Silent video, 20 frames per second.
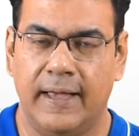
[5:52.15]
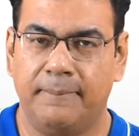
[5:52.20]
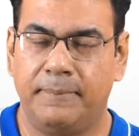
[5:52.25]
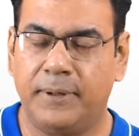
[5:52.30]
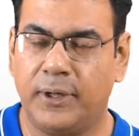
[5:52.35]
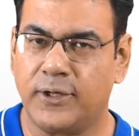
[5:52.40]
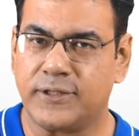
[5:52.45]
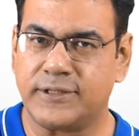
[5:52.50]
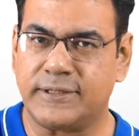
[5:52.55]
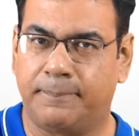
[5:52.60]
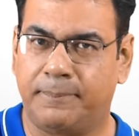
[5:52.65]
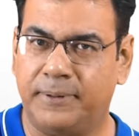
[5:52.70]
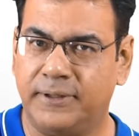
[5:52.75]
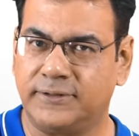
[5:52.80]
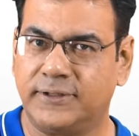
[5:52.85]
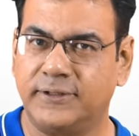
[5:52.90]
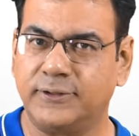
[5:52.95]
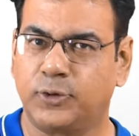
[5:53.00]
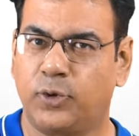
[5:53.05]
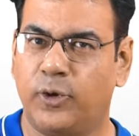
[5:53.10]
Because the
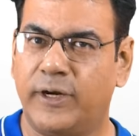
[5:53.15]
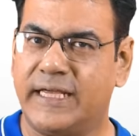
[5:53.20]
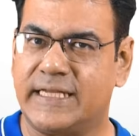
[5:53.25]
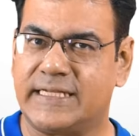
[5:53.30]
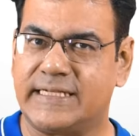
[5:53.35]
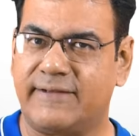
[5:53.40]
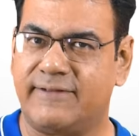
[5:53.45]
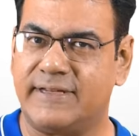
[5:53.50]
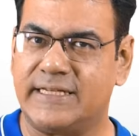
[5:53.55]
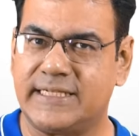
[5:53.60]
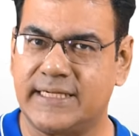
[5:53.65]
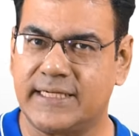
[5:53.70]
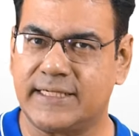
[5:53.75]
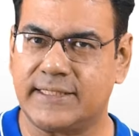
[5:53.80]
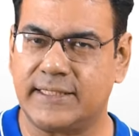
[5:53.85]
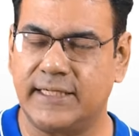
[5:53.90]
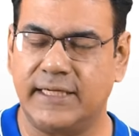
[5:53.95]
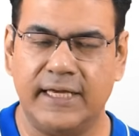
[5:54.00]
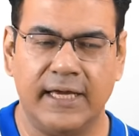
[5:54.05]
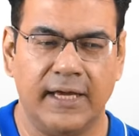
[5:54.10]
person scoring a
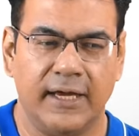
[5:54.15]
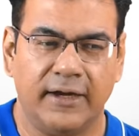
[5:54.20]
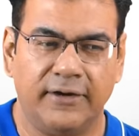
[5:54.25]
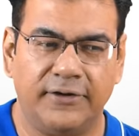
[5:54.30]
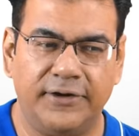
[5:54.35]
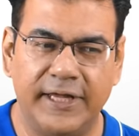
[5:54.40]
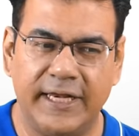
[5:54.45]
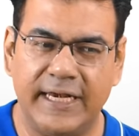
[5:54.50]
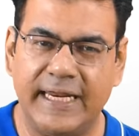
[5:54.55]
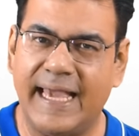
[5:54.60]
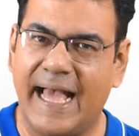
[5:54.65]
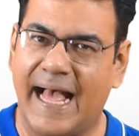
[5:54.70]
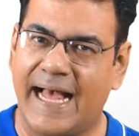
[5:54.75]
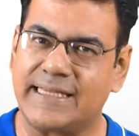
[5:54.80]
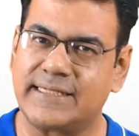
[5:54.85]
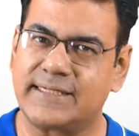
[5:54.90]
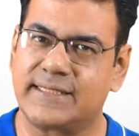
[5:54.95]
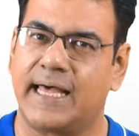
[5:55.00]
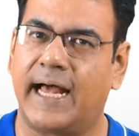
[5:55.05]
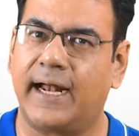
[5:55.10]
760 really
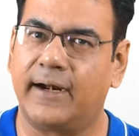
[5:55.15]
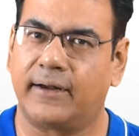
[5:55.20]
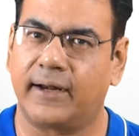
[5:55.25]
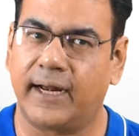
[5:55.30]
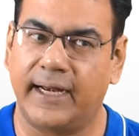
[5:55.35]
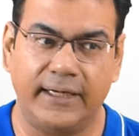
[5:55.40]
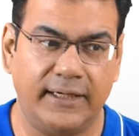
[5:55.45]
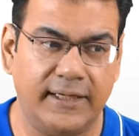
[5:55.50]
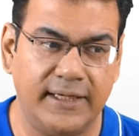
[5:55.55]
has that, right?